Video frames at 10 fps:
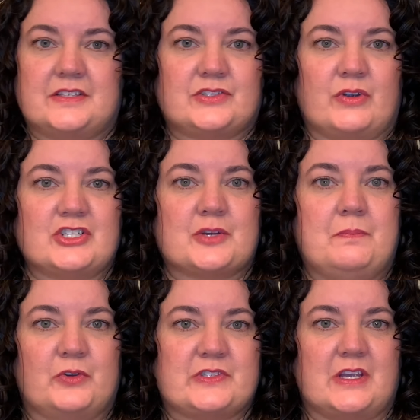scrunch
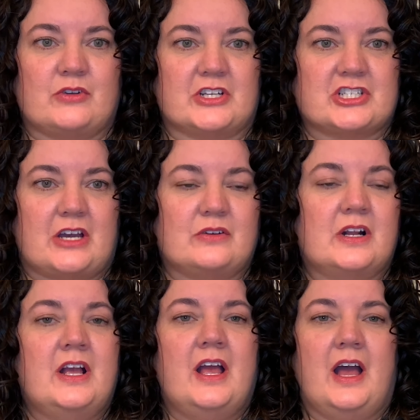mostly crunched out.
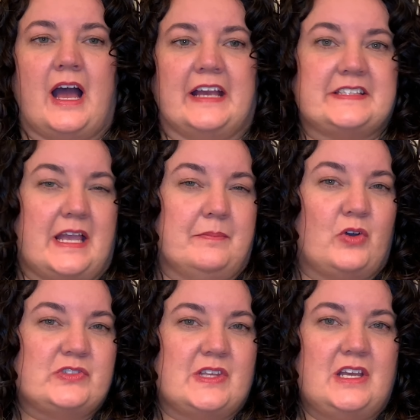I say
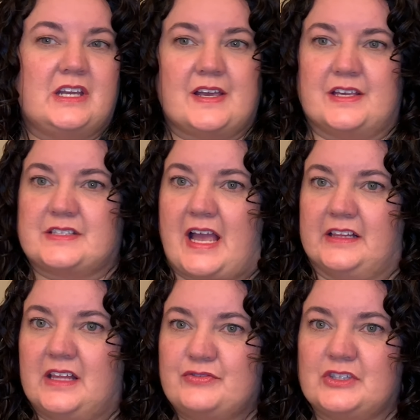mostly because I
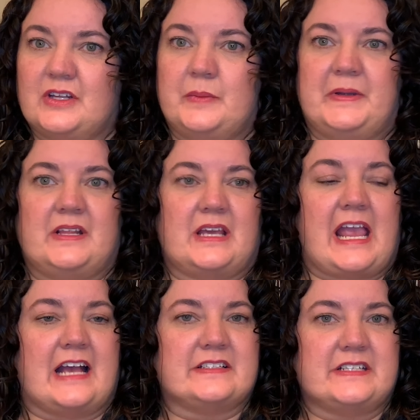left a little bit of the
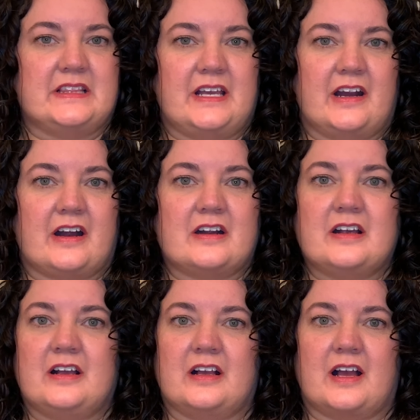cast in there
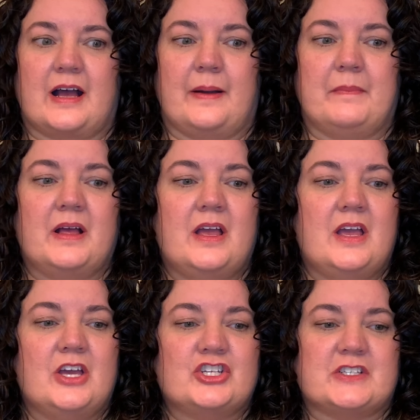um,
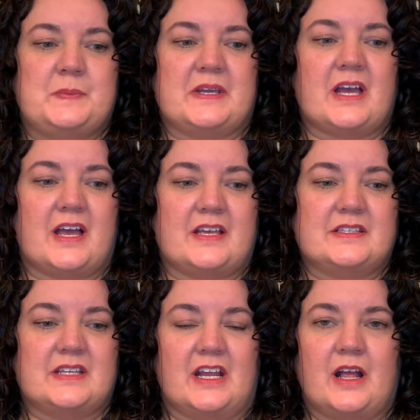just
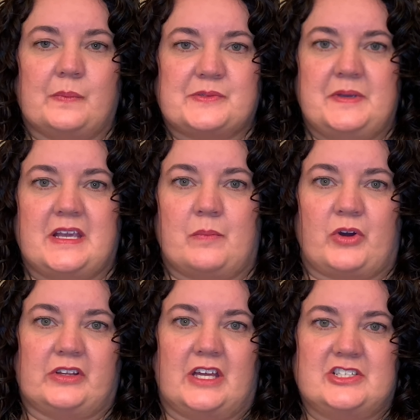because it helps me get
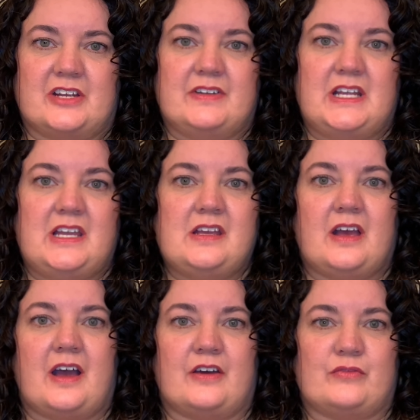more longevity
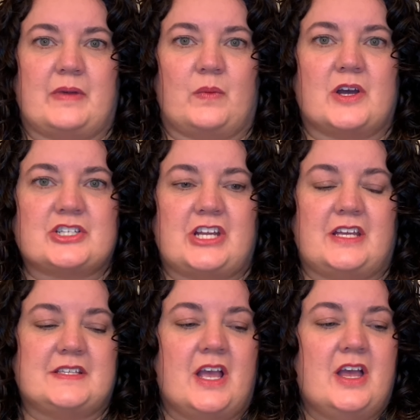out of my wash
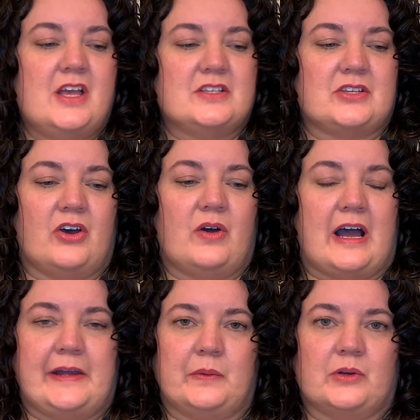days. So
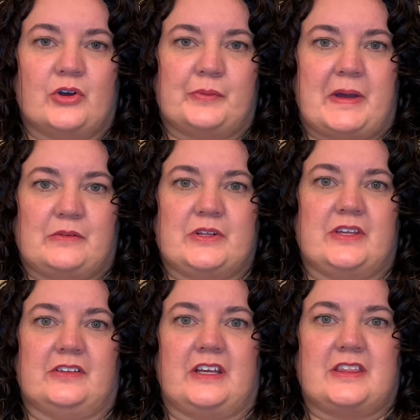I will go to bed with
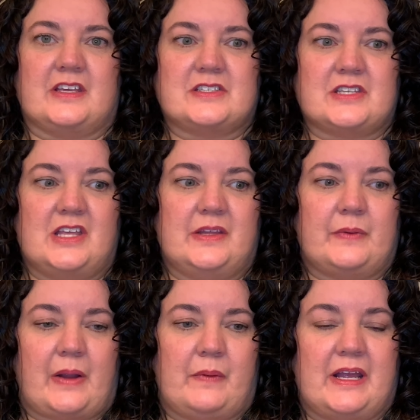it like this, and then when
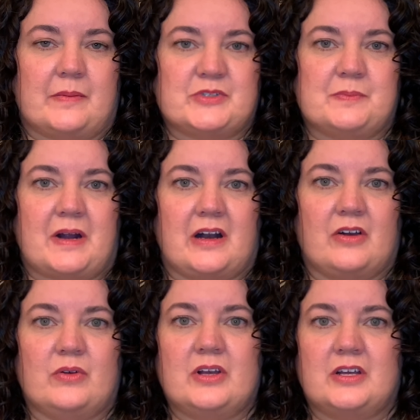I wake up
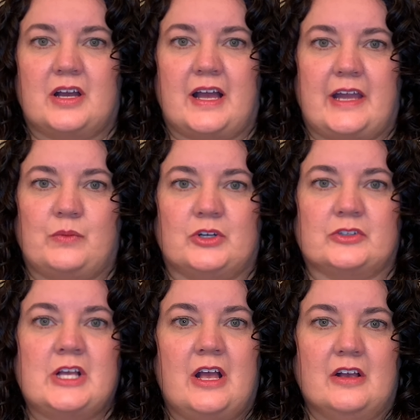tomorrow, I will
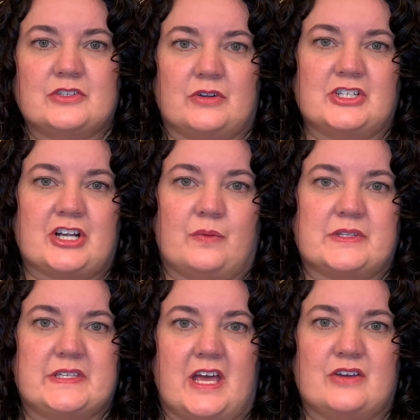scrunch out
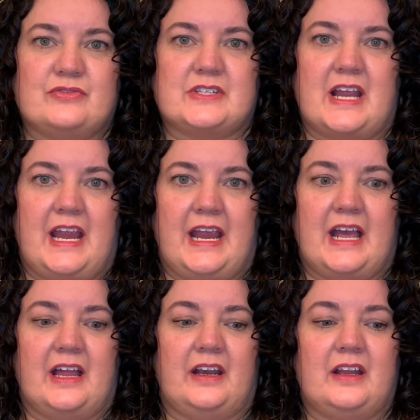what's left,
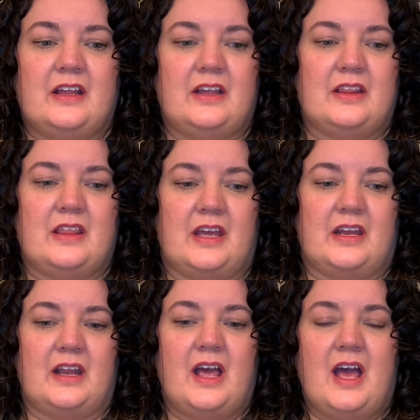and
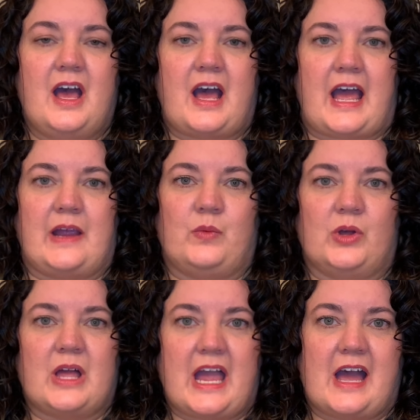then I will
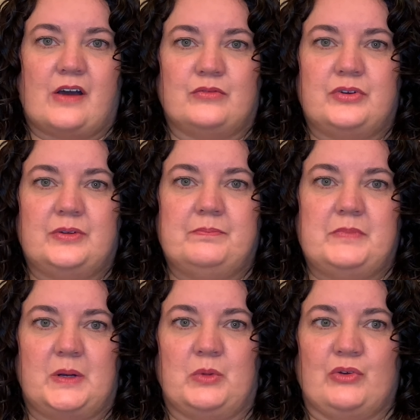have
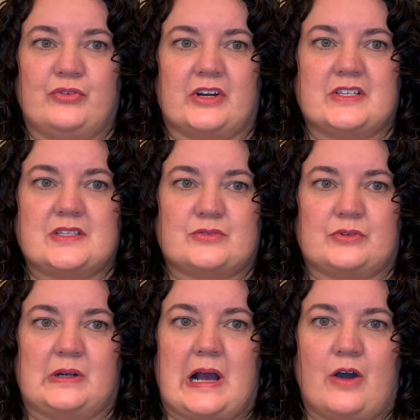minimal frizz
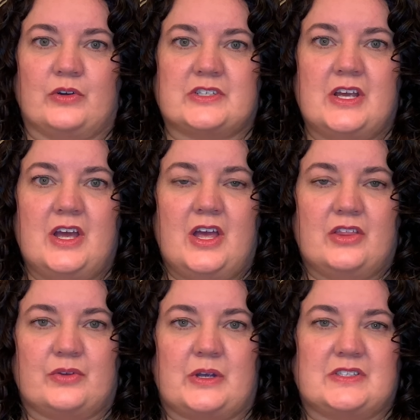throughout
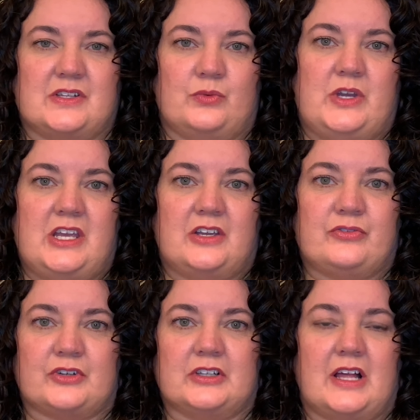the rest of the week
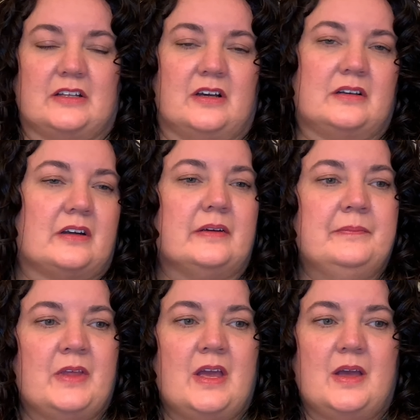for a lot longer
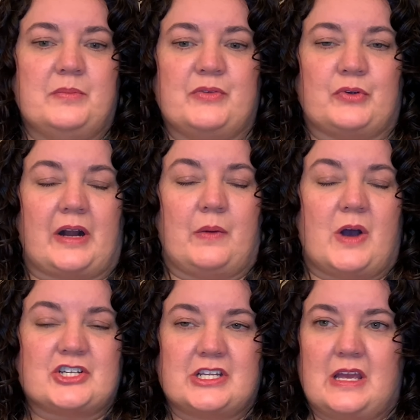before I
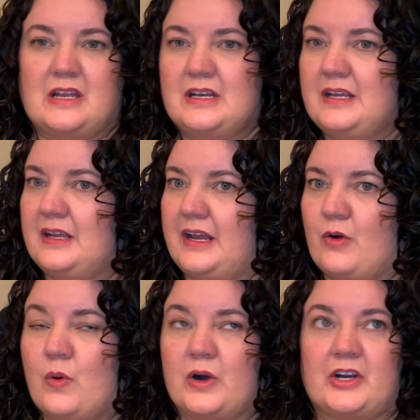wash again.
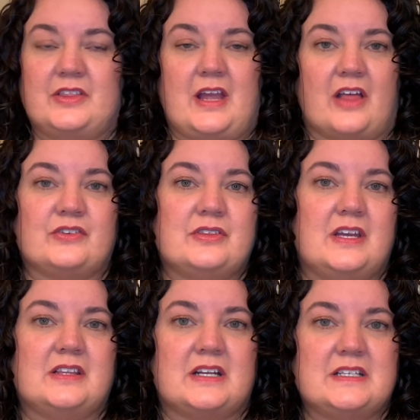Or the other
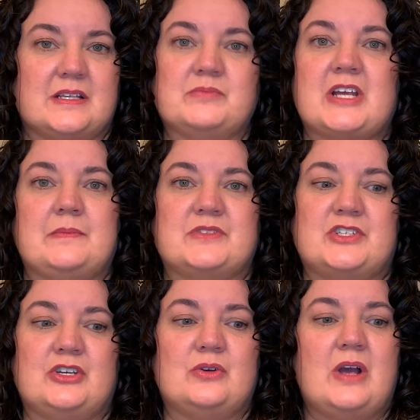thing that I sometimes
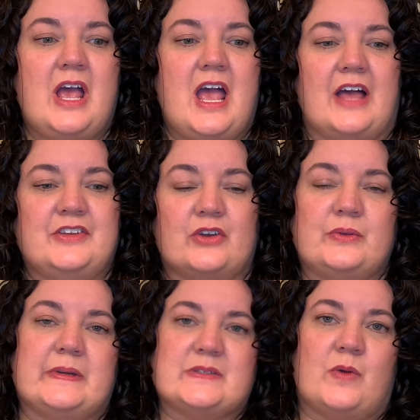do, and the only
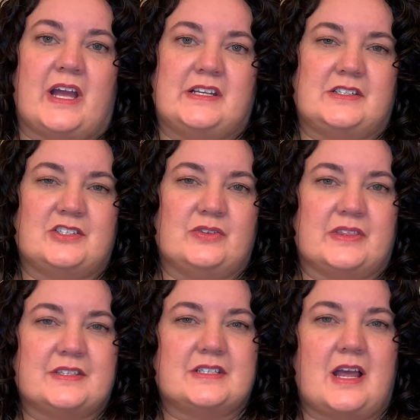reason why I didn't do it
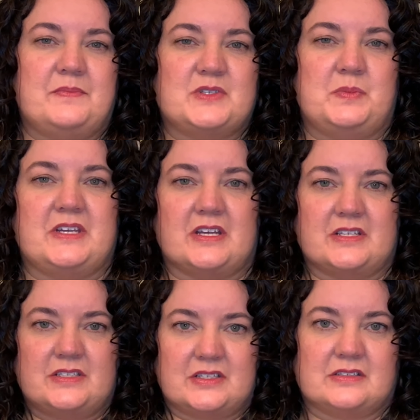this time is
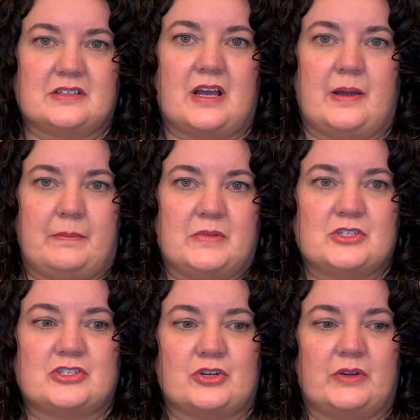because I'm
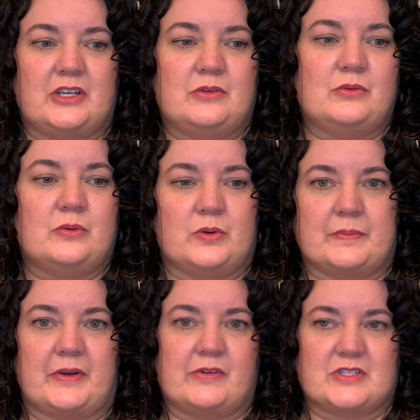showing you what
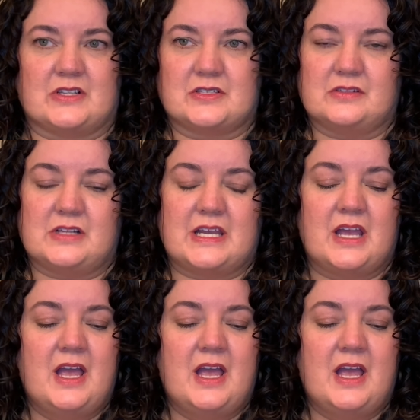my results look like.